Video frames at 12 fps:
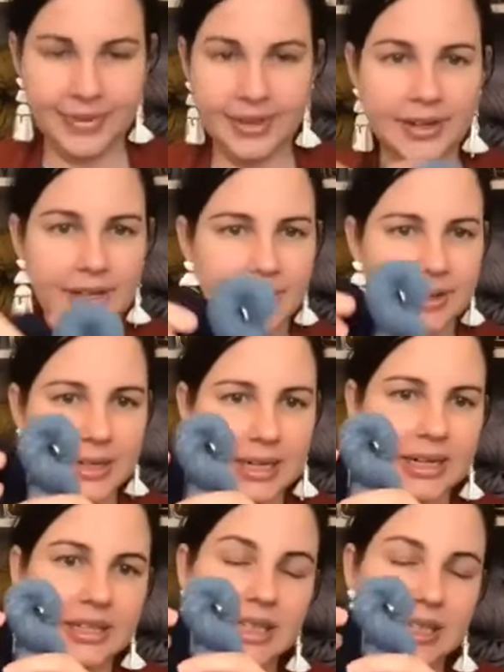Yeah,
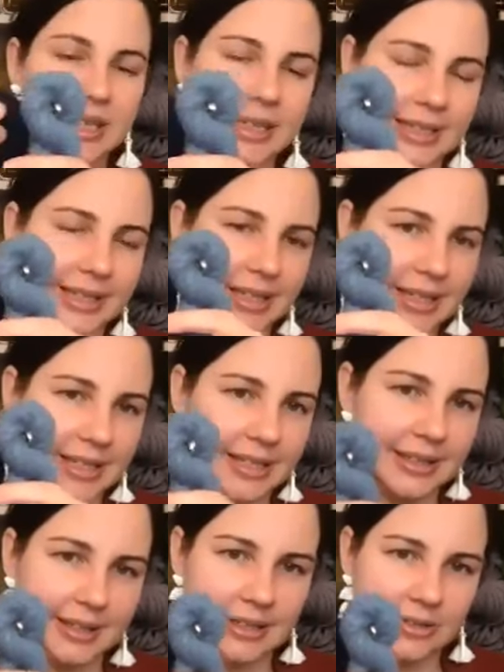and the kit, the
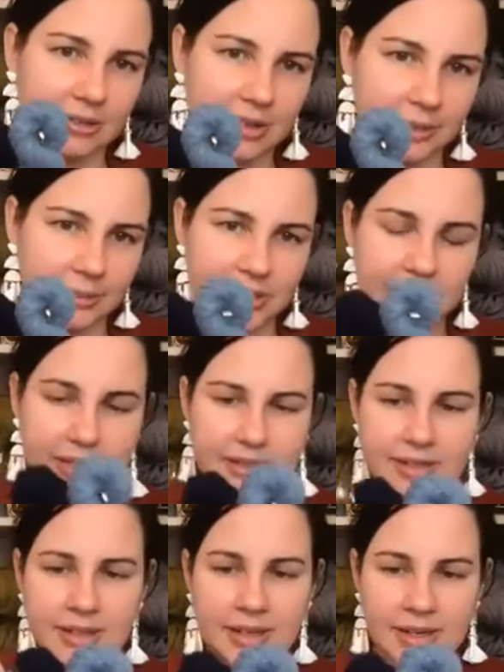little clips just
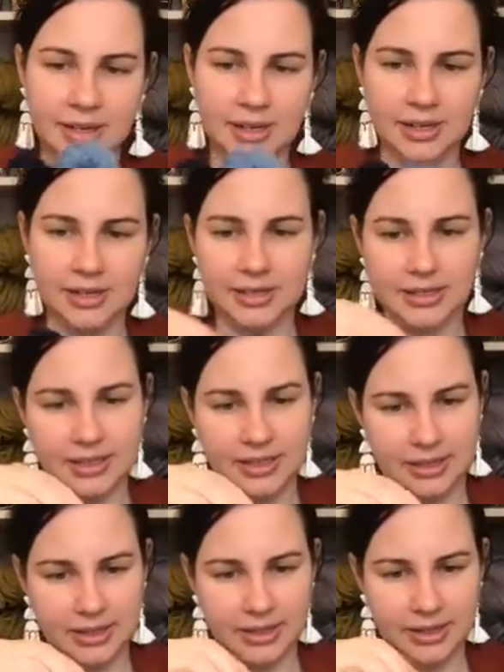sit
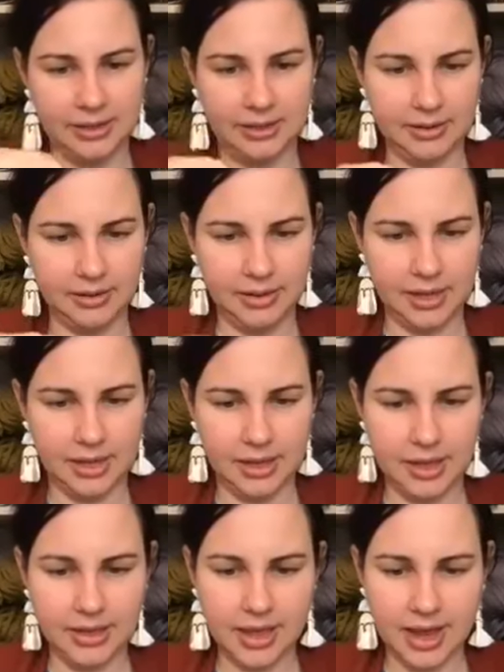in the
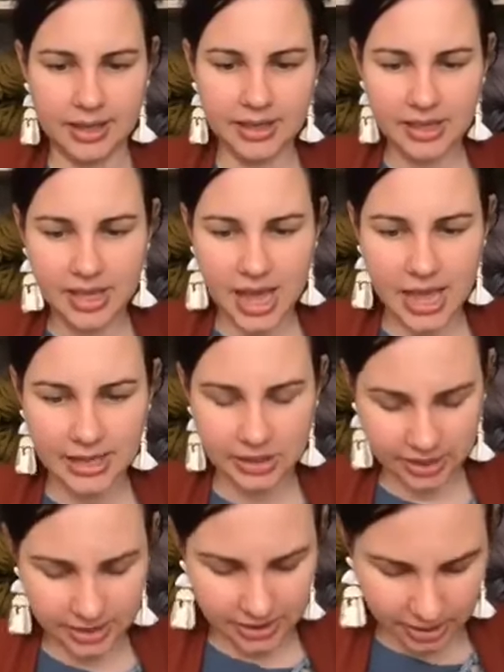yarn like that,
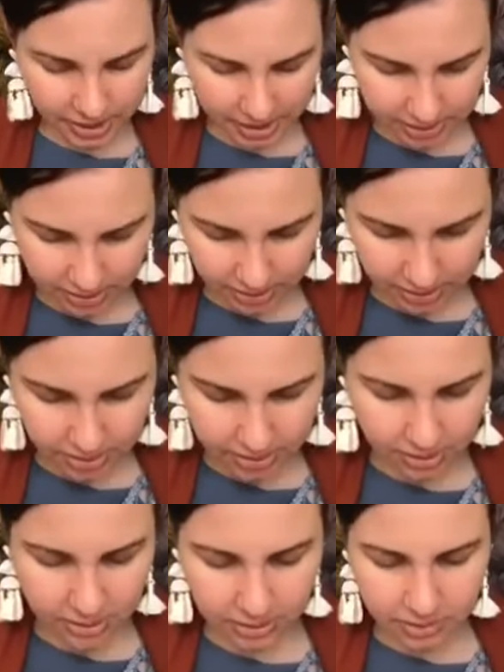just so they don't
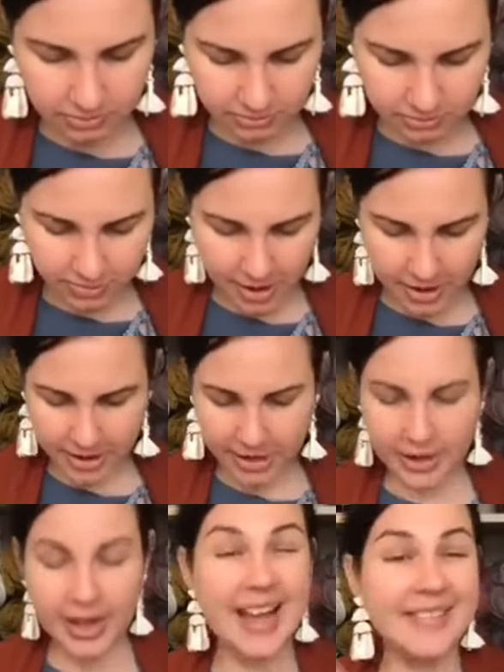go rogue.
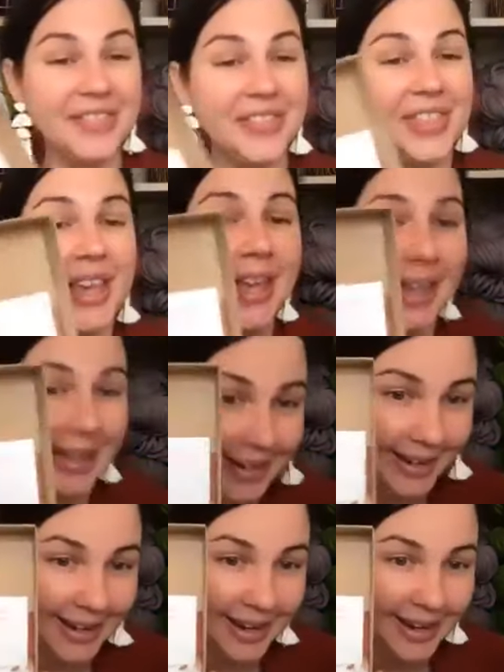And
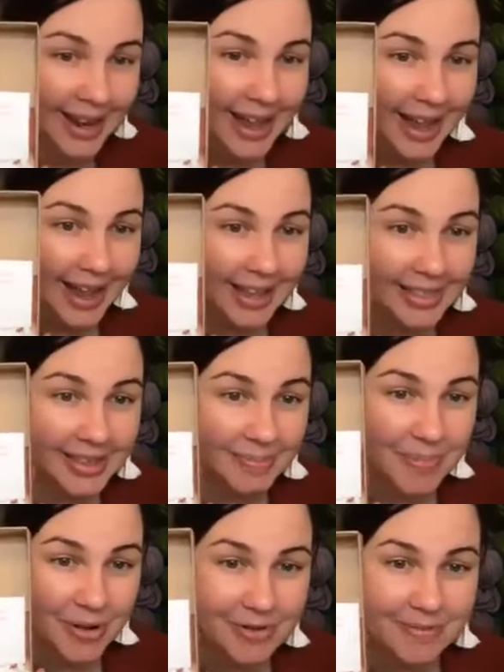then at the
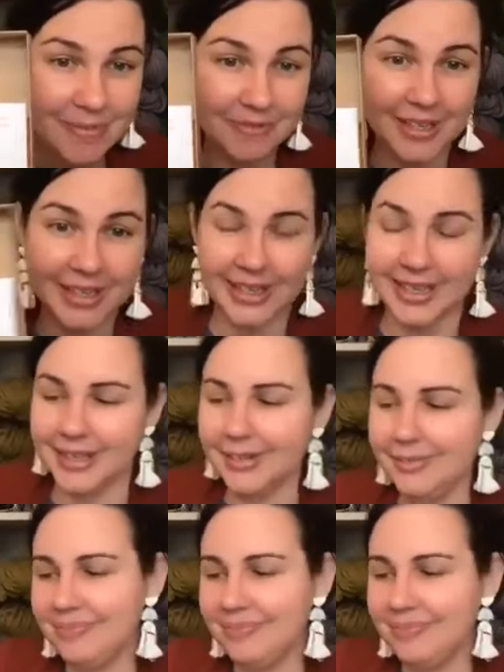bottom of the kit,